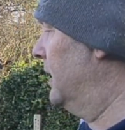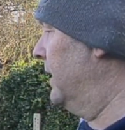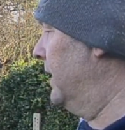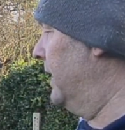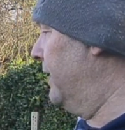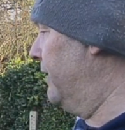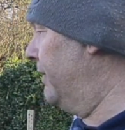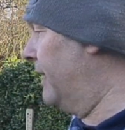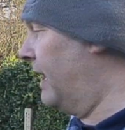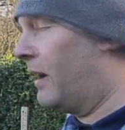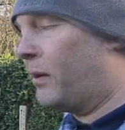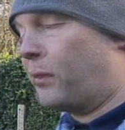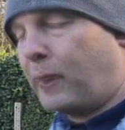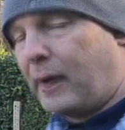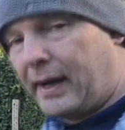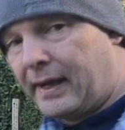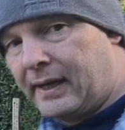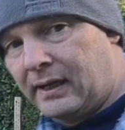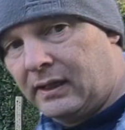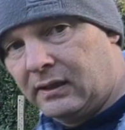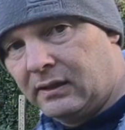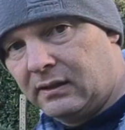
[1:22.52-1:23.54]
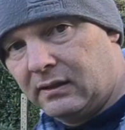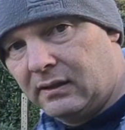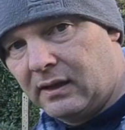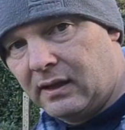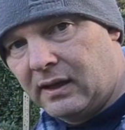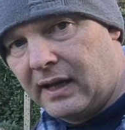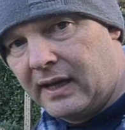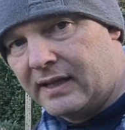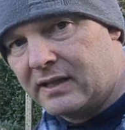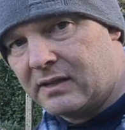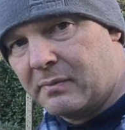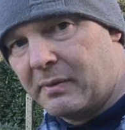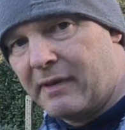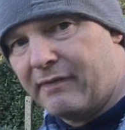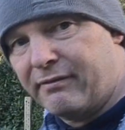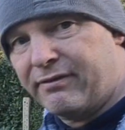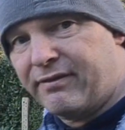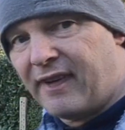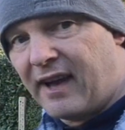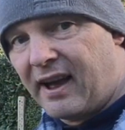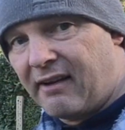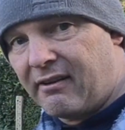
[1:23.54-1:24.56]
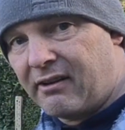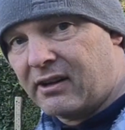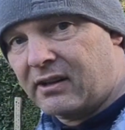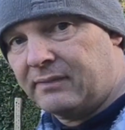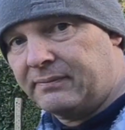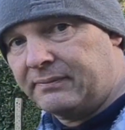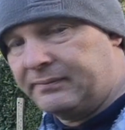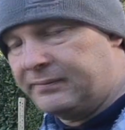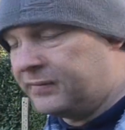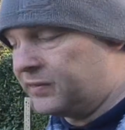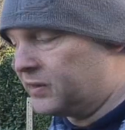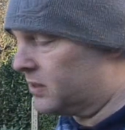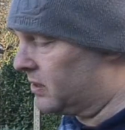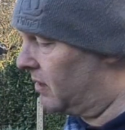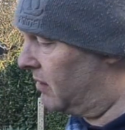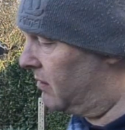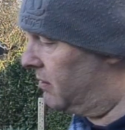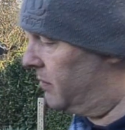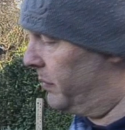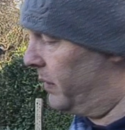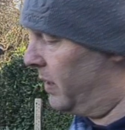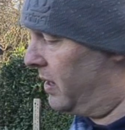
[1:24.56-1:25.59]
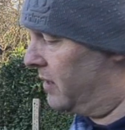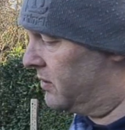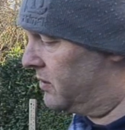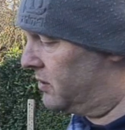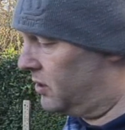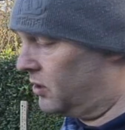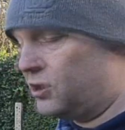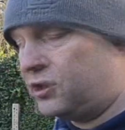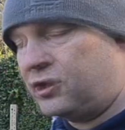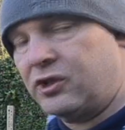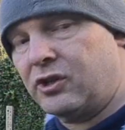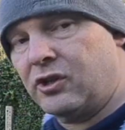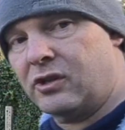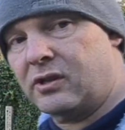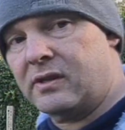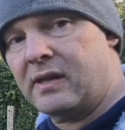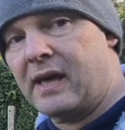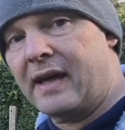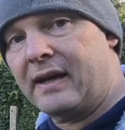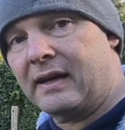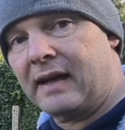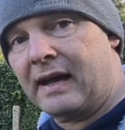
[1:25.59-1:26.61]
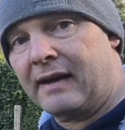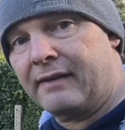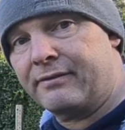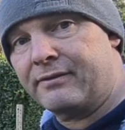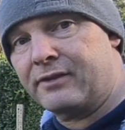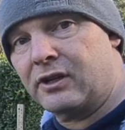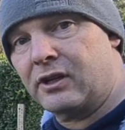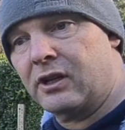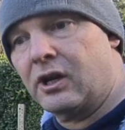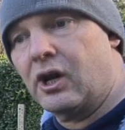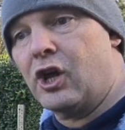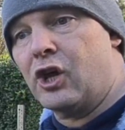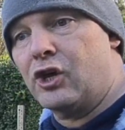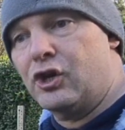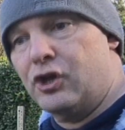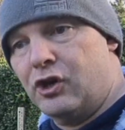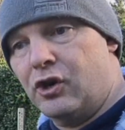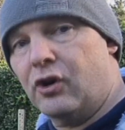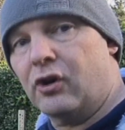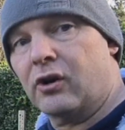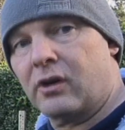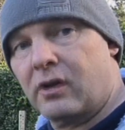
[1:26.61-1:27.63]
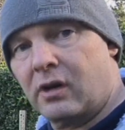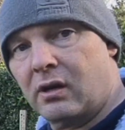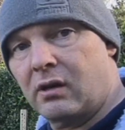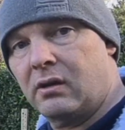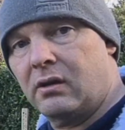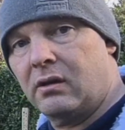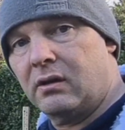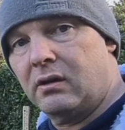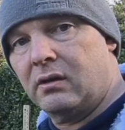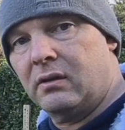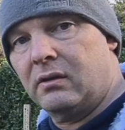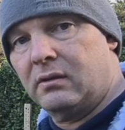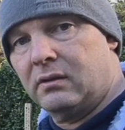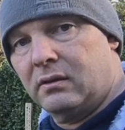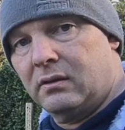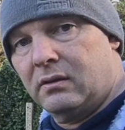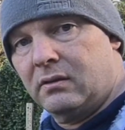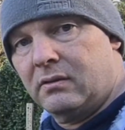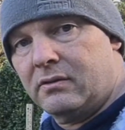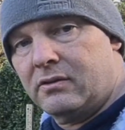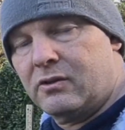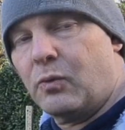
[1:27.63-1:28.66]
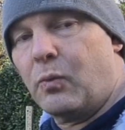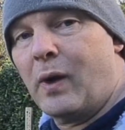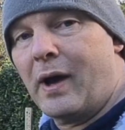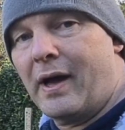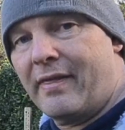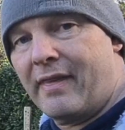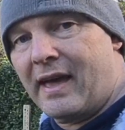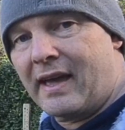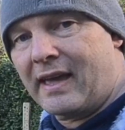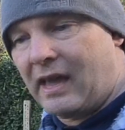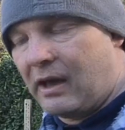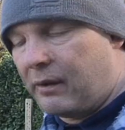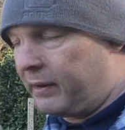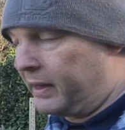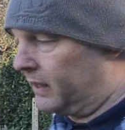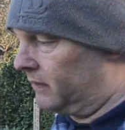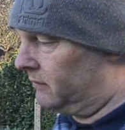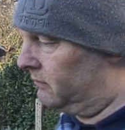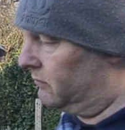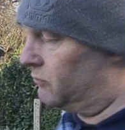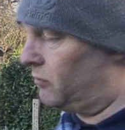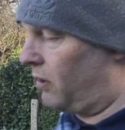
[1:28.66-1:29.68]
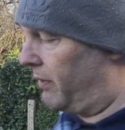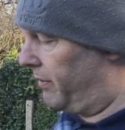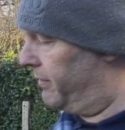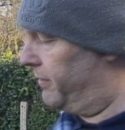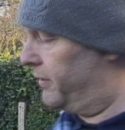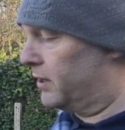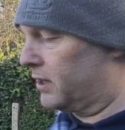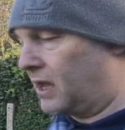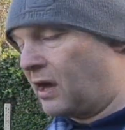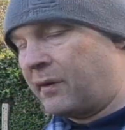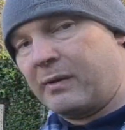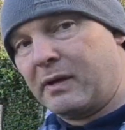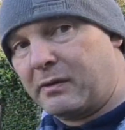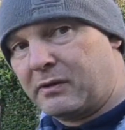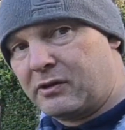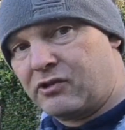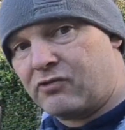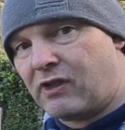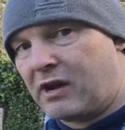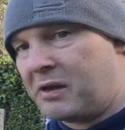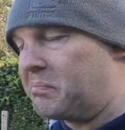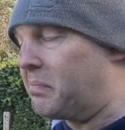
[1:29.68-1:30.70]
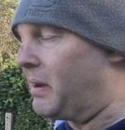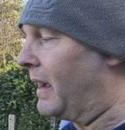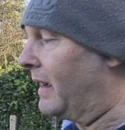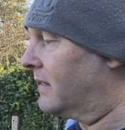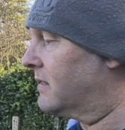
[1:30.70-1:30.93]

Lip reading: in that way it's a bit fairer, so the birds should then have to look to where they're going rather than coming straight back